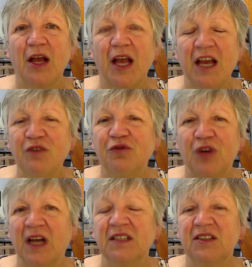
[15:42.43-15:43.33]
In
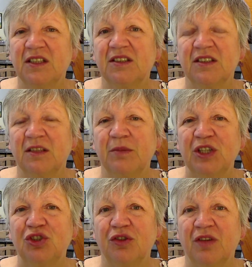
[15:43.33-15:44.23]
France, this is a
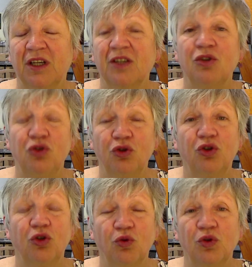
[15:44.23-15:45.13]
major thing. You
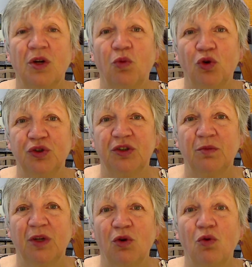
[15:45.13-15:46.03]
could own a water
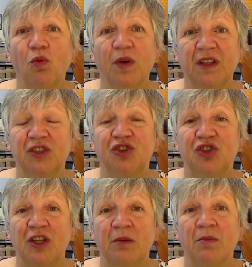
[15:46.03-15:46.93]
mill with a
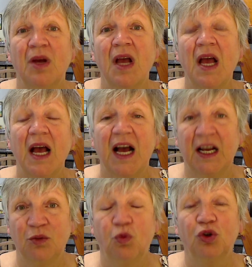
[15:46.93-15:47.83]
stream
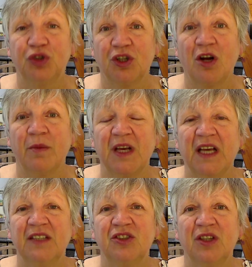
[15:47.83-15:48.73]
and water coming
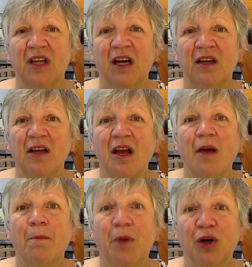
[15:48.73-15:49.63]
into that,
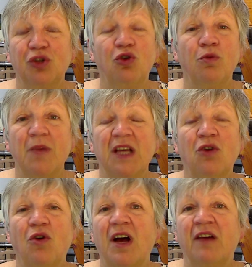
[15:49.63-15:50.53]
but you may
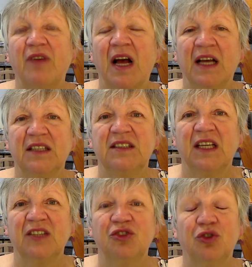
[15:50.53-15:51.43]
not have
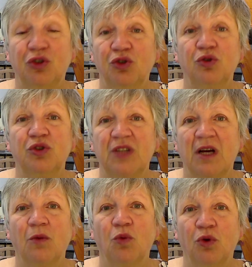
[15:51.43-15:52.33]
access to use
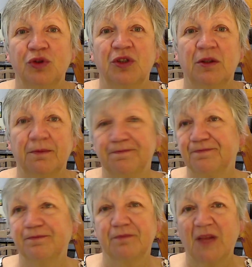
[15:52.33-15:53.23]
that water.
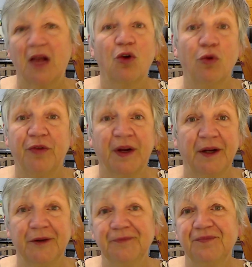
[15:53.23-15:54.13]
Go
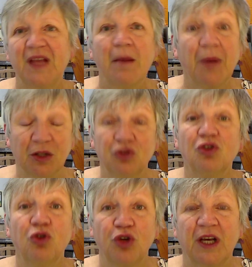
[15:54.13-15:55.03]
figure. But
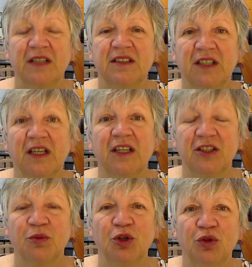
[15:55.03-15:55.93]
look into it. It
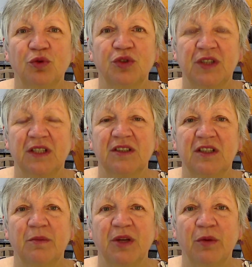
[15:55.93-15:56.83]
is one of those things
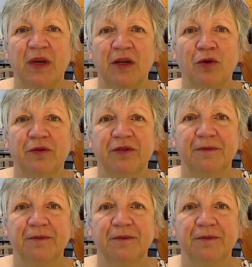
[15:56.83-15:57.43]
to be aware of.